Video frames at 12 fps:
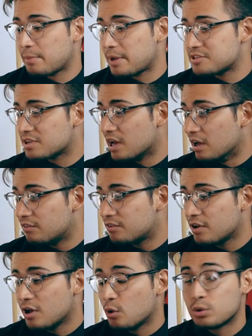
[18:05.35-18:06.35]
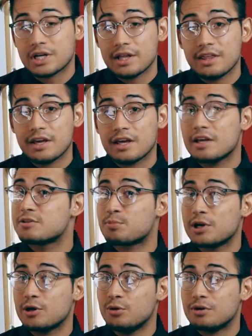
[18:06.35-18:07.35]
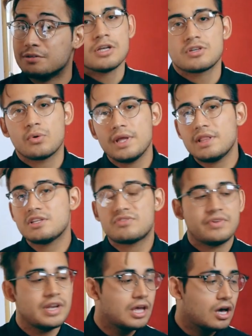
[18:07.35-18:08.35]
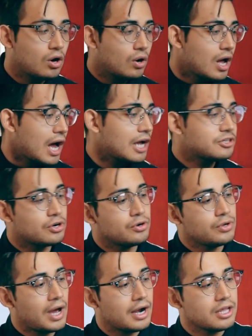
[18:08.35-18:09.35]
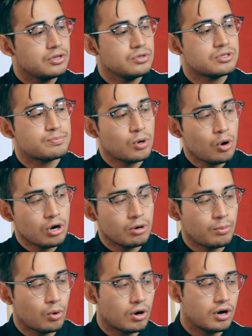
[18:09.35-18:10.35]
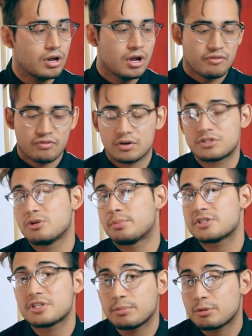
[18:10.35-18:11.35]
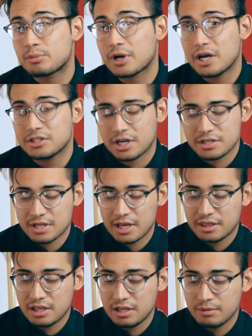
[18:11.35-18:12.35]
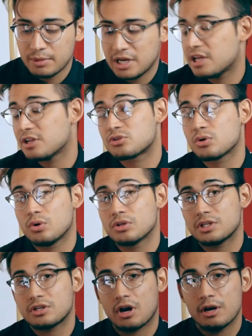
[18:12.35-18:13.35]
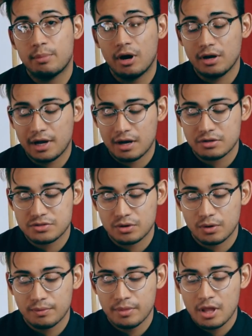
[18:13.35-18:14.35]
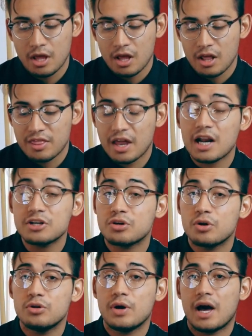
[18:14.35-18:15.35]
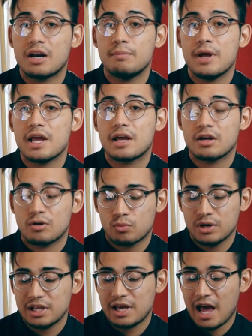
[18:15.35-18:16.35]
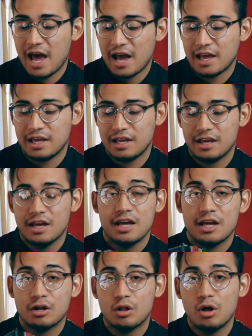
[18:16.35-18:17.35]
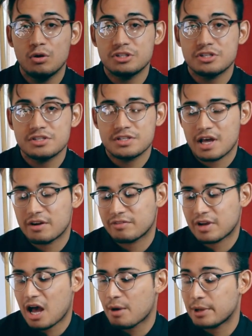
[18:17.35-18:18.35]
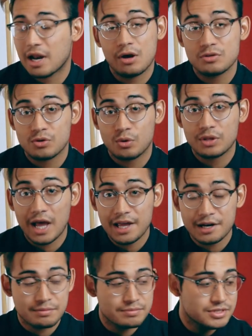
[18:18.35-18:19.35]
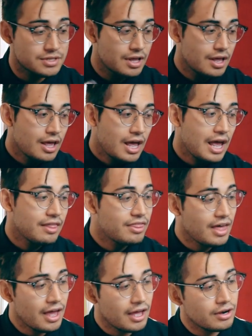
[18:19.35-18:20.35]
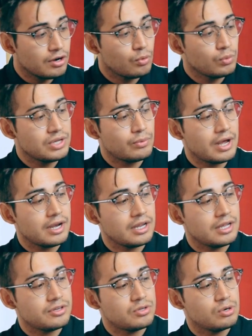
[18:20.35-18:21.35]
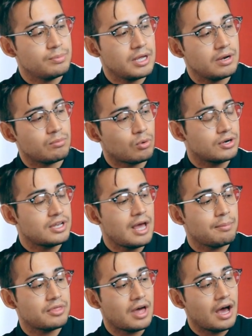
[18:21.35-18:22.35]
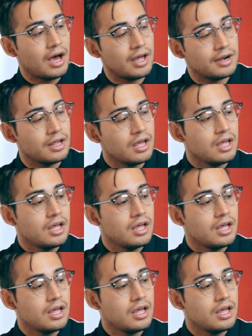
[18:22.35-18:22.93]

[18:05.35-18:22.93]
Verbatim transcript: myself, which I think is pretty cool. So in this video, I showed you how to use protoboard for super simple projects like the MIDI controlled Atari Punk Console. Then I showed you how to make really hacky enclosures out of common household items. And then we went into a bit more depth on